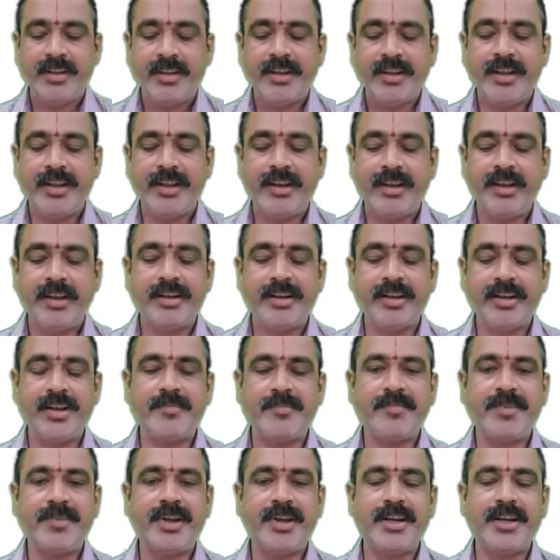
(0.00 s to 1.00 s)
A letter
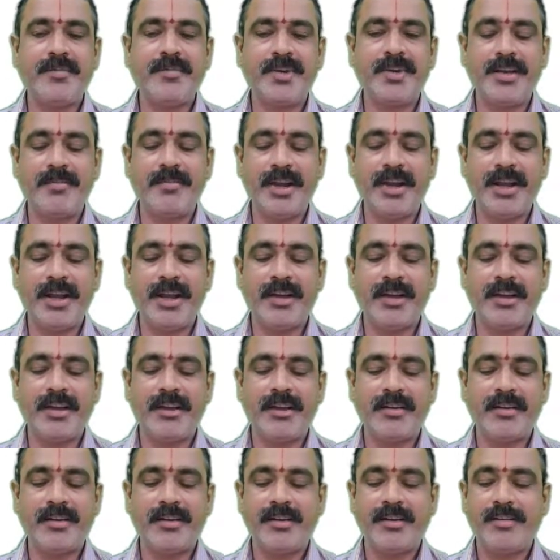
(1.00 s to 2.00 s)
obtained by a
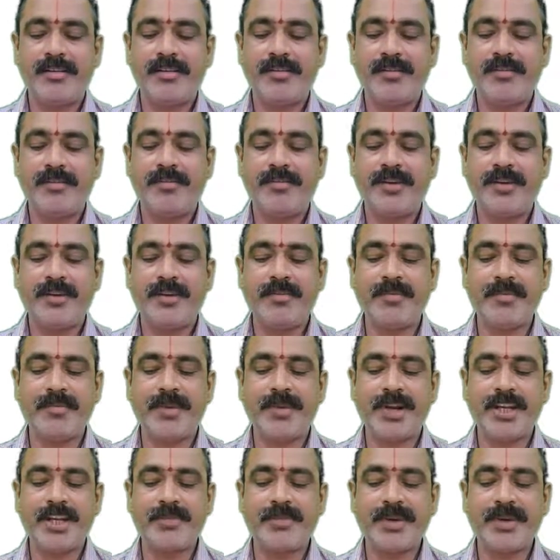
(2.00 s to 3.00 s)
banker from a
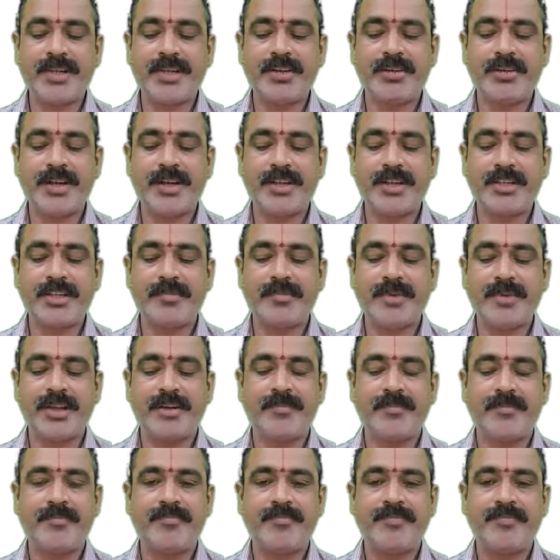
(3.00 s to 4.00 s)
prospective customer
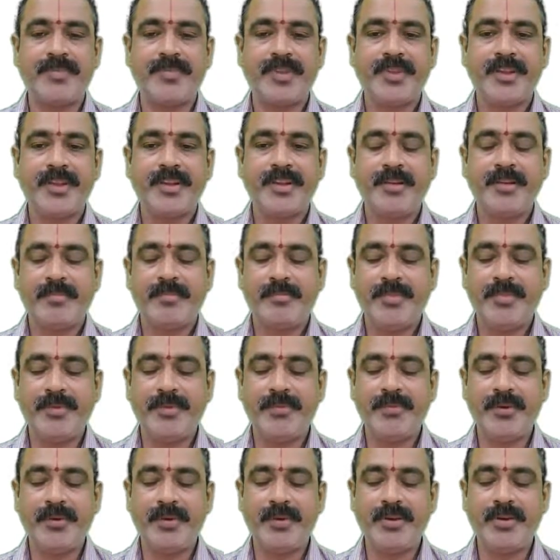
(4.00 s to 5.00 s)

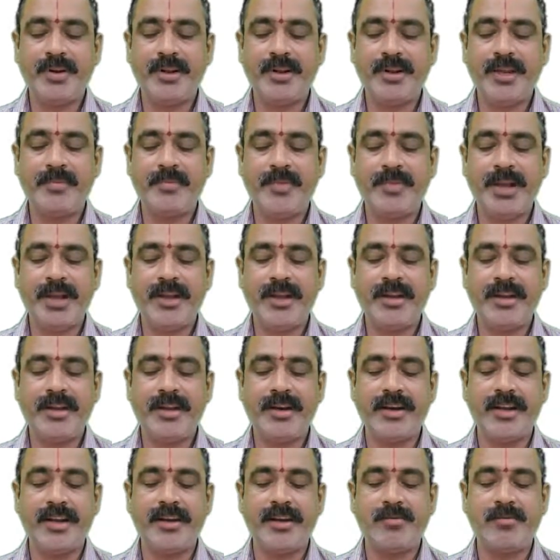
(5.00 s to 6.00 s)
before a banker
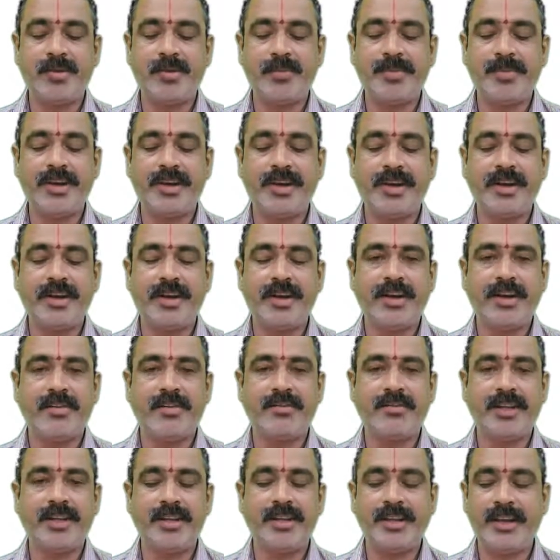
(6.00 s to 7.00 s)
can open an
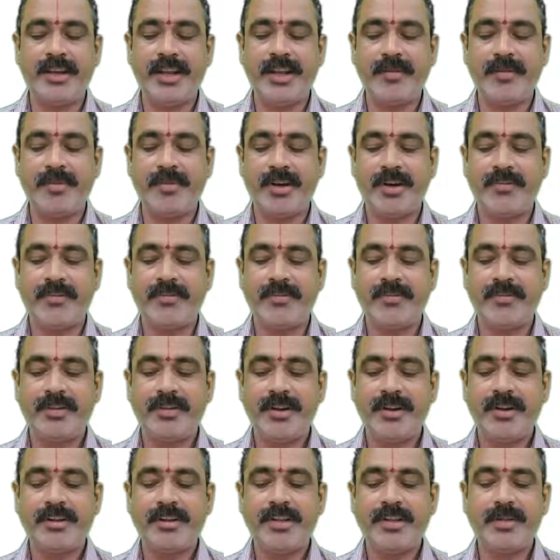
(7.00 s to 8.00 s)
account in the name of
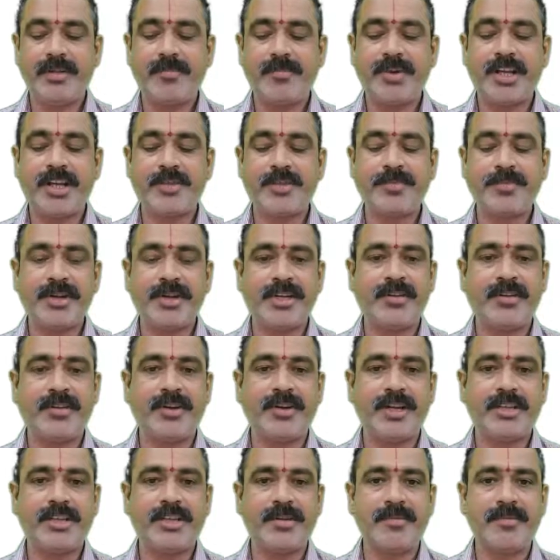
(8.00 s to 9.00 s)
the prospective
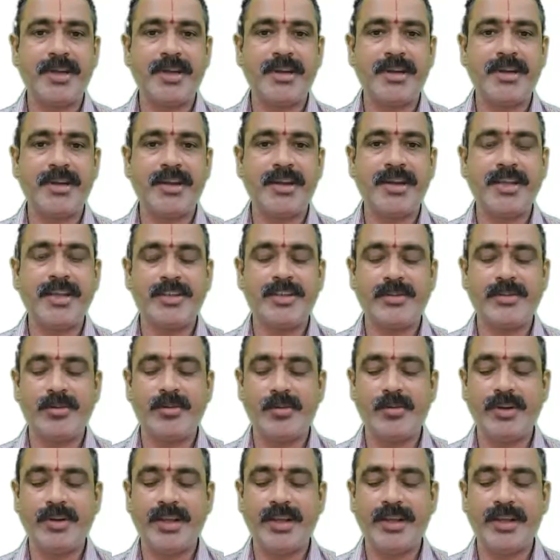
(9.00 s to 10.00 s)
customer is
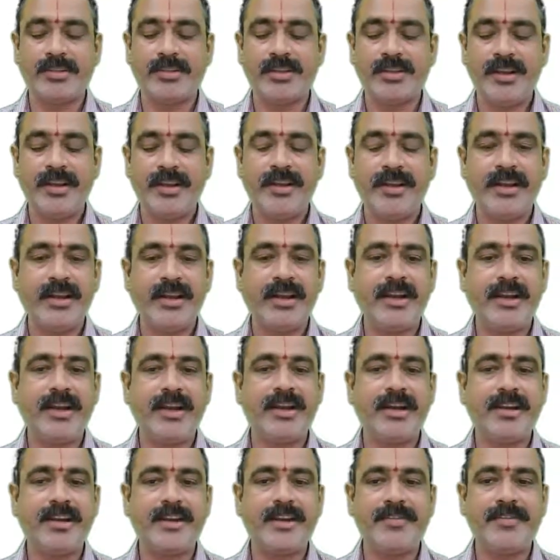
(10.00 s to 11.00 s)
known as a
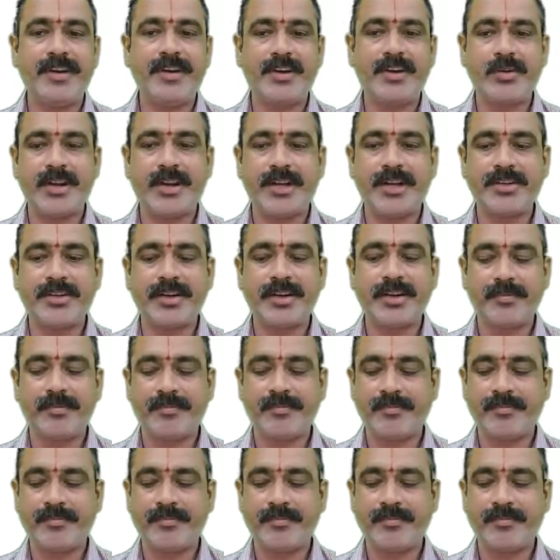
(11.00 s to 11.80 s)
letter of introduction.